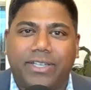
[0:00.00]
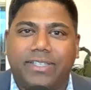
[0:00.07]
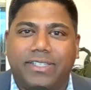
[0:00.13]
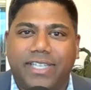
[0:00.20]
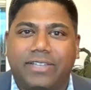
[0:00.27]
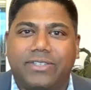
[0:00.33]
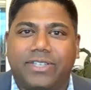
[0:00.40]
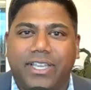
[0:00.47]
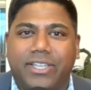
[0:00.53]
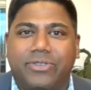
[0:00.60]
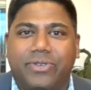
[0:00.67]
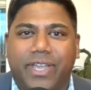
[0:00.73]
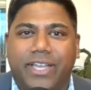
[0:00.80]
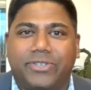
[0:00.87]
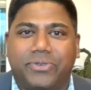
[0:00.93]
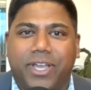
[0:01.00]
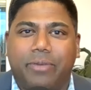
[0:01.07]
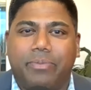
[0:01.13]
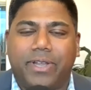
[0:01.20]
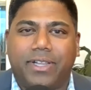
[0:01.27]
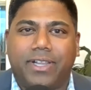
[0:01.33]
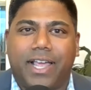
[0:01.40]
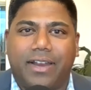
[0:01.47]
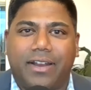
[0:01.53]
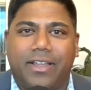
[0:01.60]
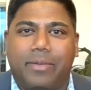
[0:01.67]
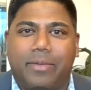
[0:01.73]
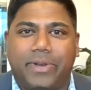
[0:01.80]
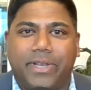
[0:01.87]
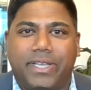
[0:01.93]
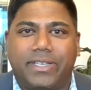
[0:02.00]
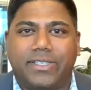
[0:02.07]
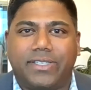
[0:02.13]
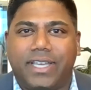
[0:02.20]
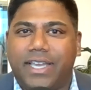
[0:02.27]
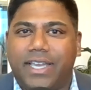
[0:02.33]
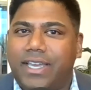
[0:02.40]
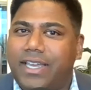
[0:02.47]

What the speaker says: And it sounds like you guys are helping a lot of companies